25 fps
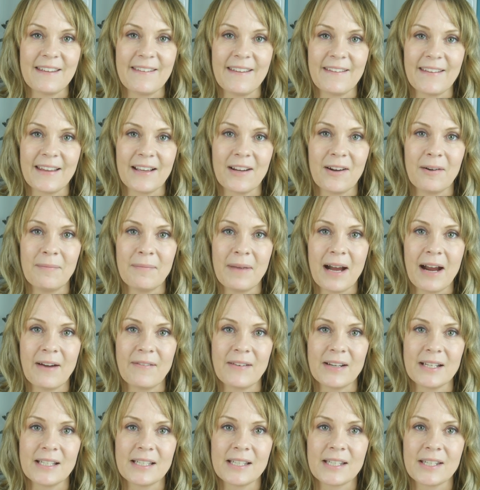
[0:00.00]
that they got
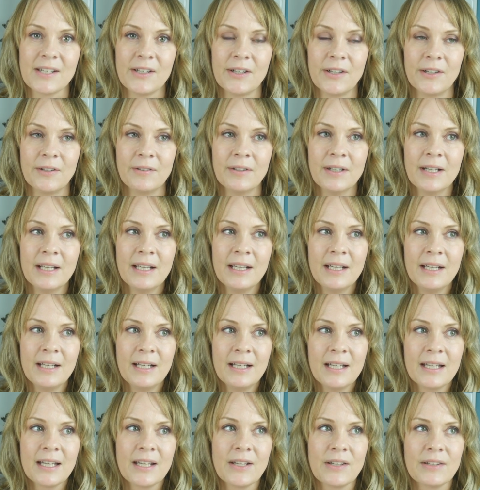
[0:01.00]
married. So
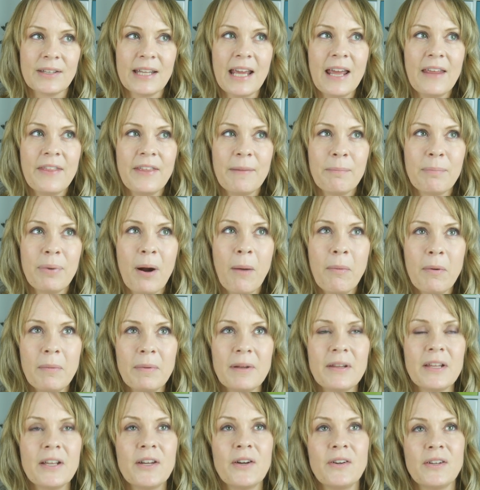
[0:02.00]
you know, they're
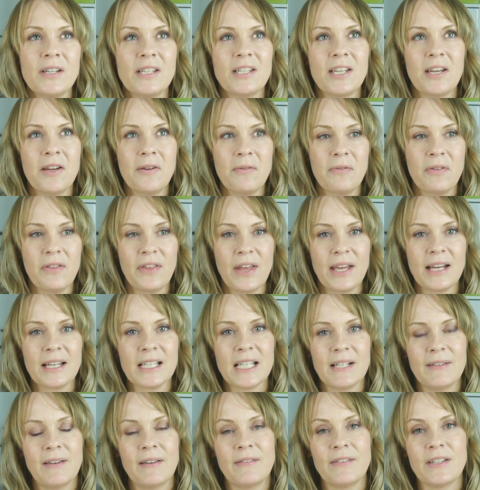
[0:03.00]
probably the only two
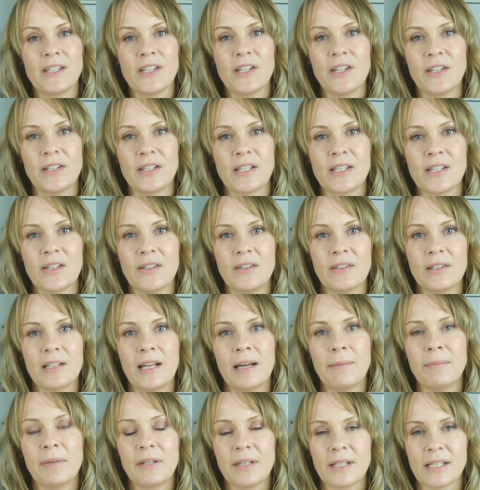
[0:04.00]
things I've ever done, so
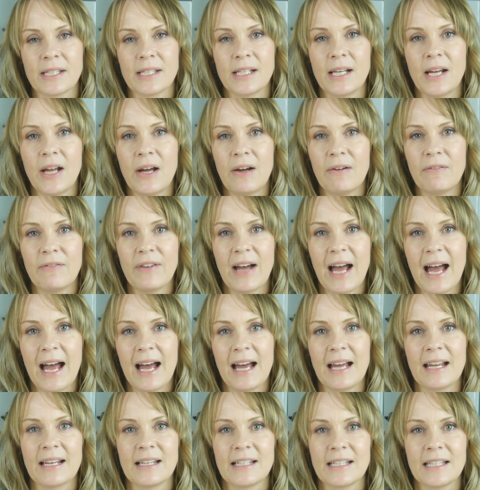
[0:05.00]
A Mother's Love
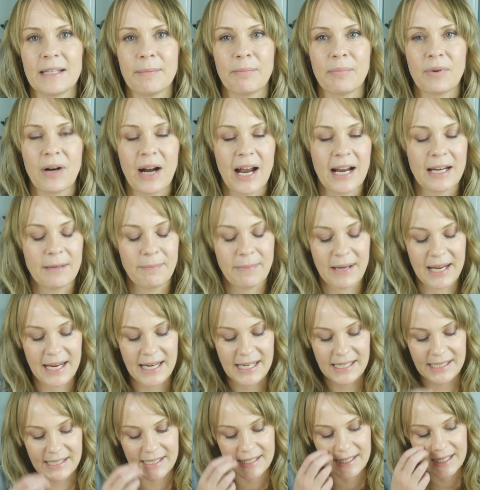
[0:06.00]
and the bride
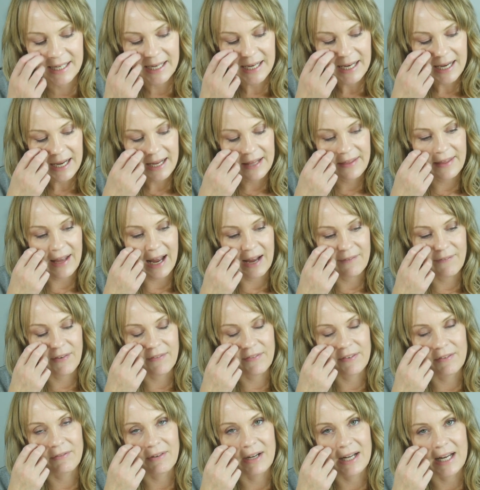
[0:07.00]
piece, that I've
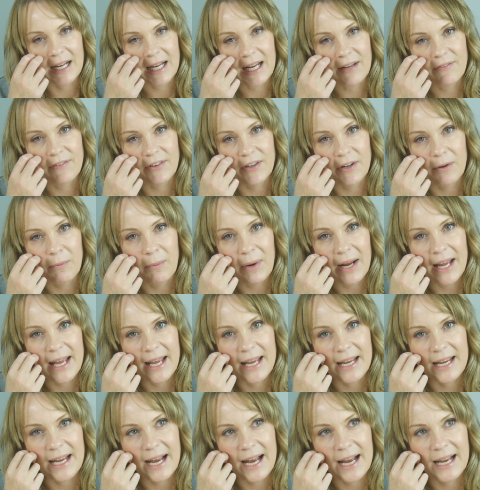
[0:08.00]
ever really given
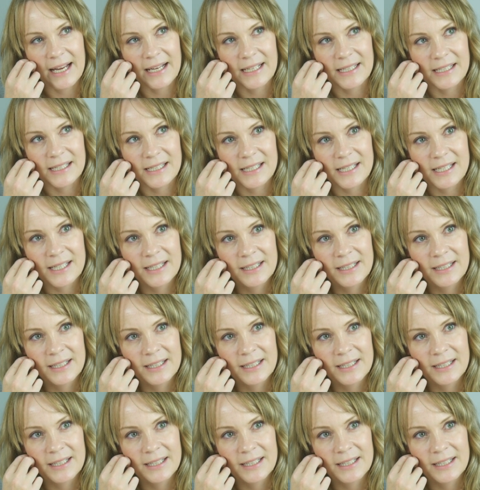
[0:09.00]
away. And